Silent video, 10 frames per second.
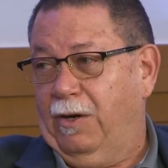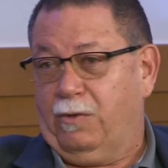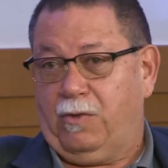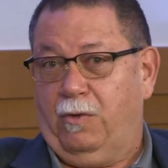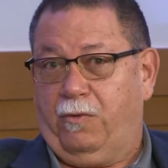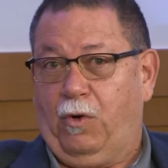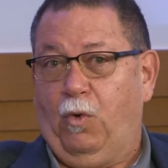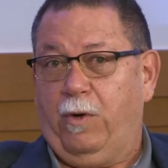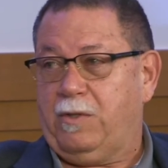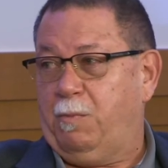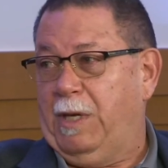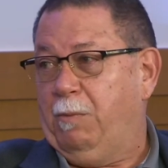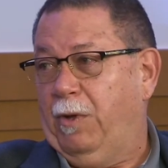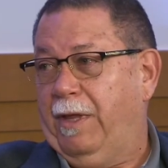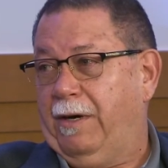So of course,
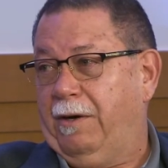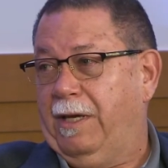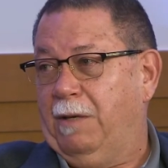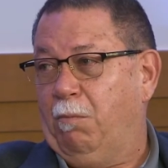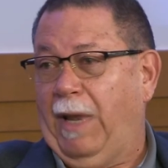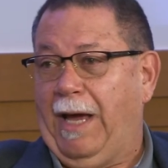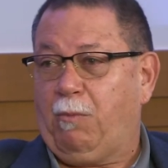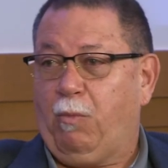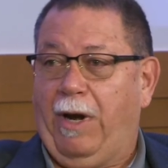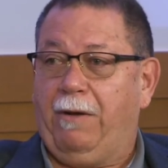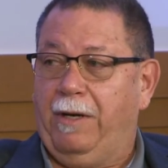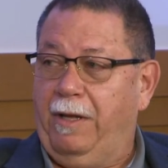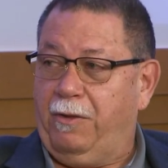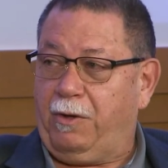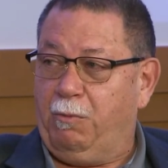people that are in black, brown, and
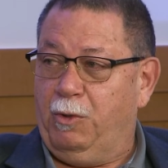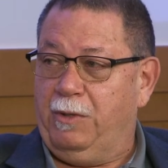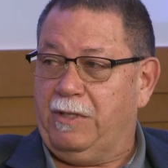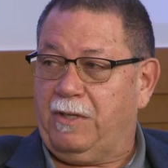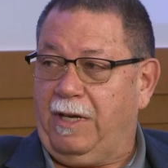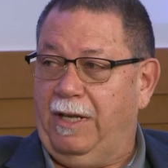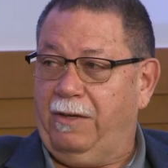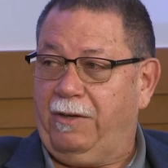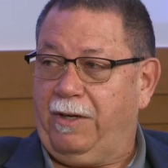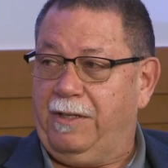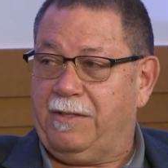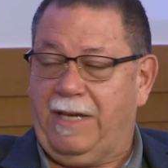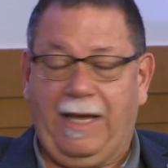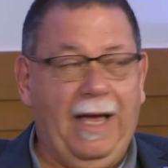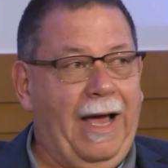other communities of color are going to
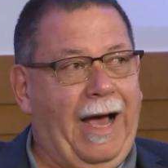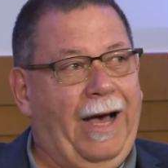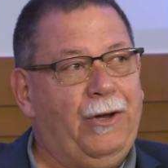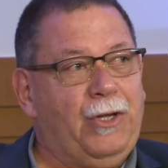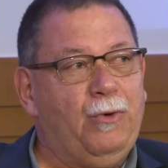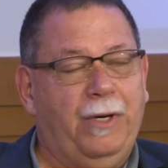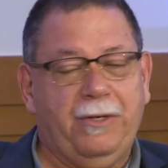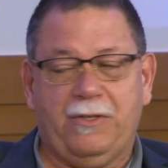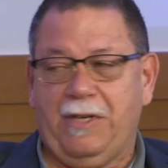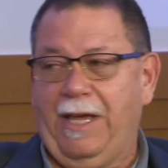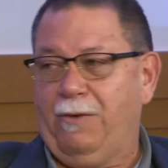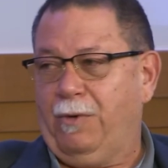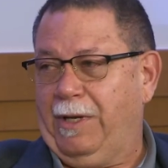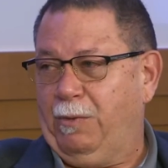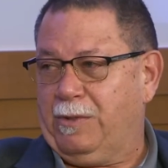say, how do you understand
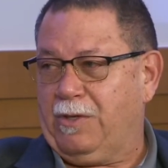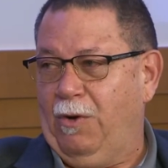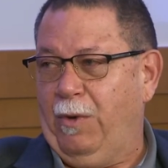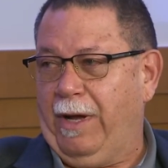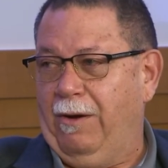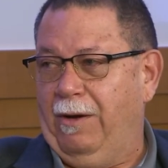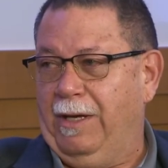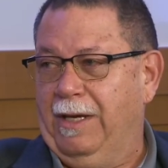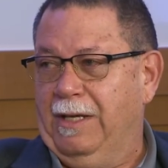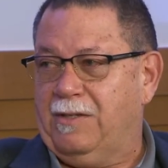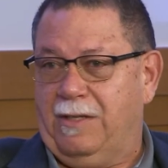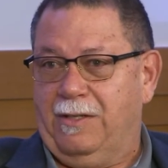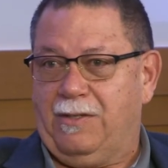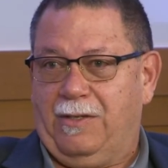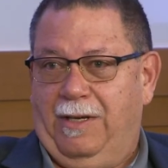really what's going on,
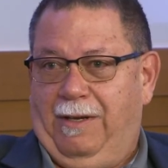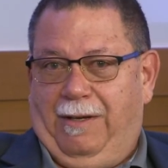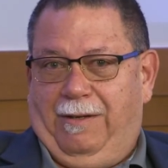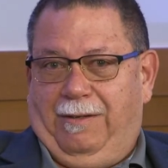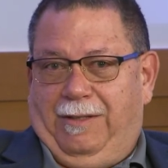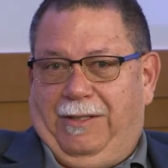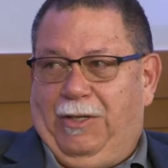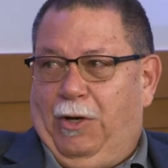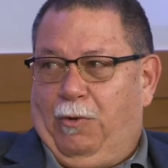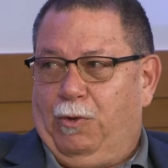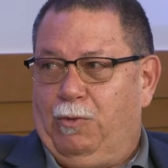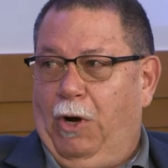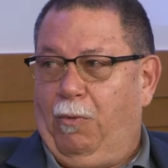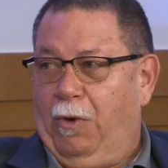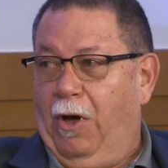since, you
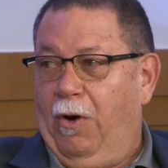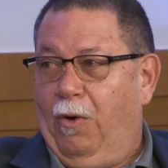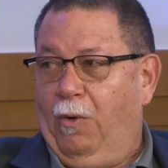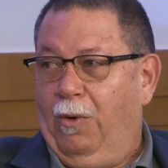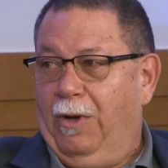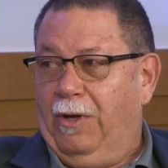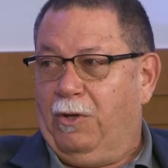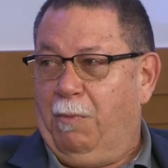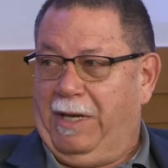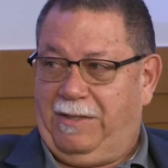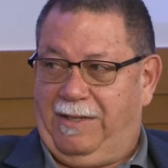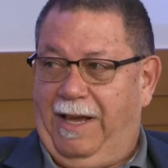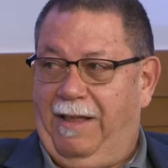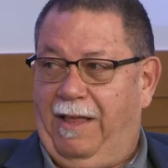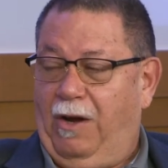don't know, you may
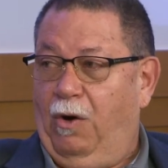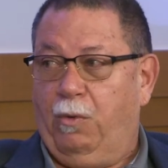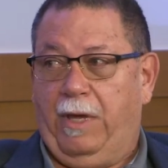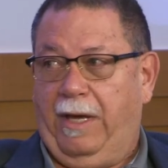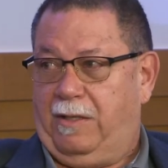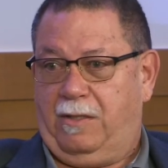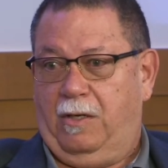say that, oh yes,